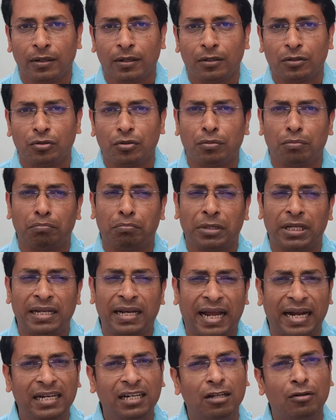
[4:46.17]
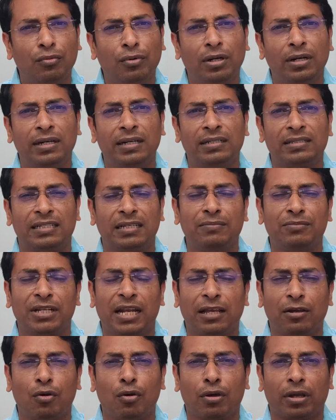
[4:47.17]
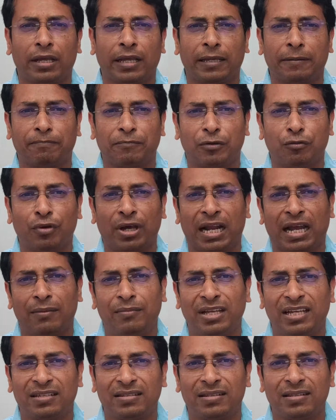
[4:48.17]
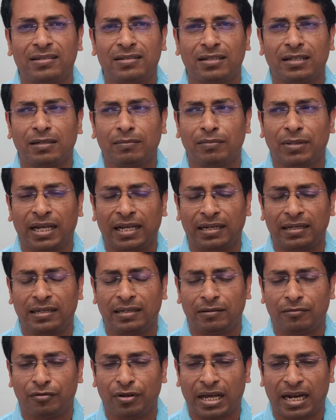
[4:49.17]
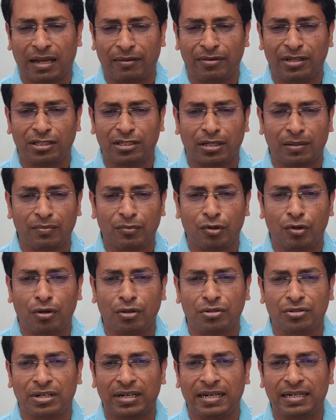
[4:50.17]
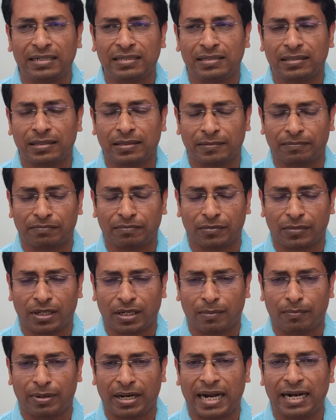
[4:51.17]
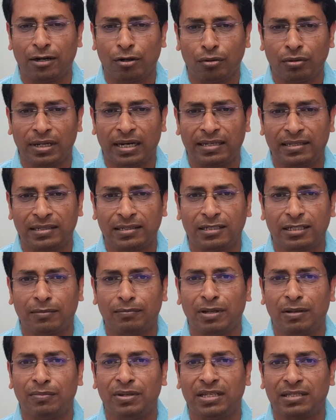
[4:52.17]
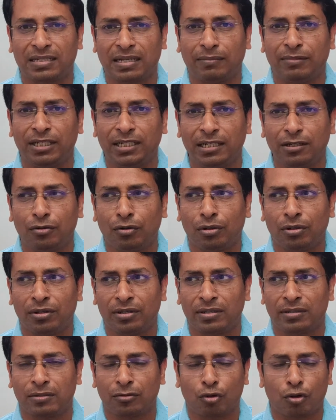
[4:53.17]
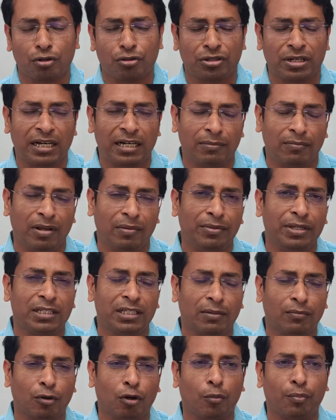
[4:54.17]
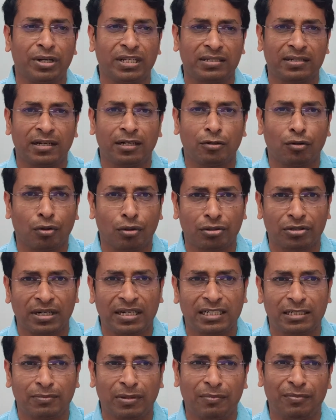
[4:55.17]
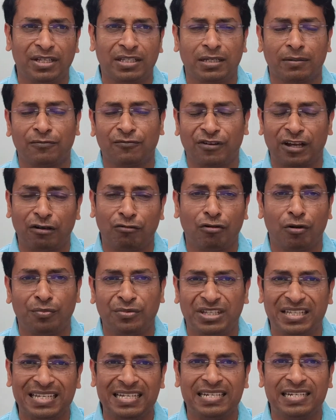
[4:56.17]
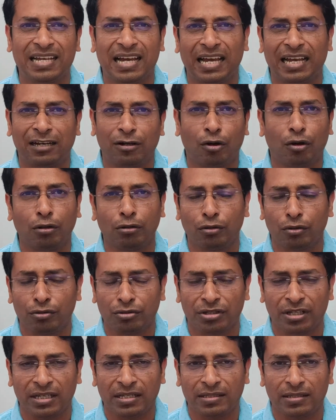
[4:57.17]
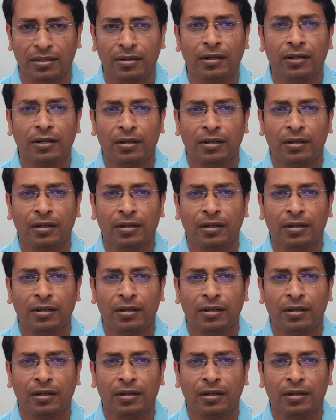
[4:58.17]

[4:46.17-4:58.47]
So in ideal world, it seems like, okay, we are having a system and we are having some constraints applied on that system, maybe a stability constant, maybe some operational constants, maybe some value of zeta and all those things